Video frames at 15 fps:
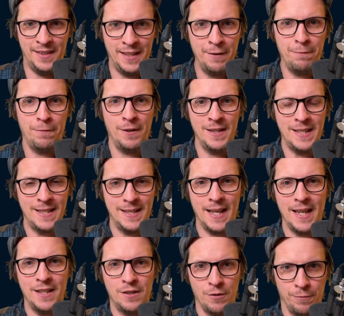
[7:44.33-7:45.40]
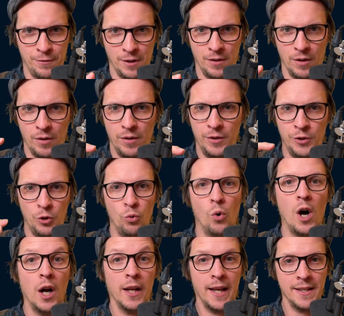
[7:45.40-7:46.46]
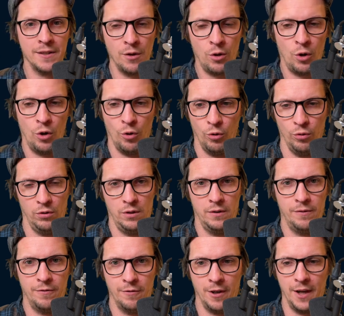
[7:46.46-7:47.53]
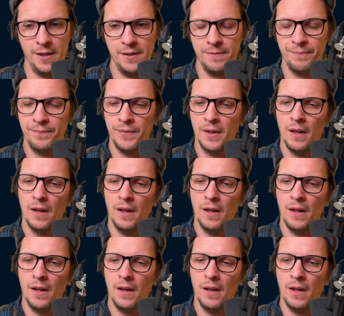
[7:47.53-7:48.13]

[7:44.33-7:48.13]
different states of the UI as a whole, right?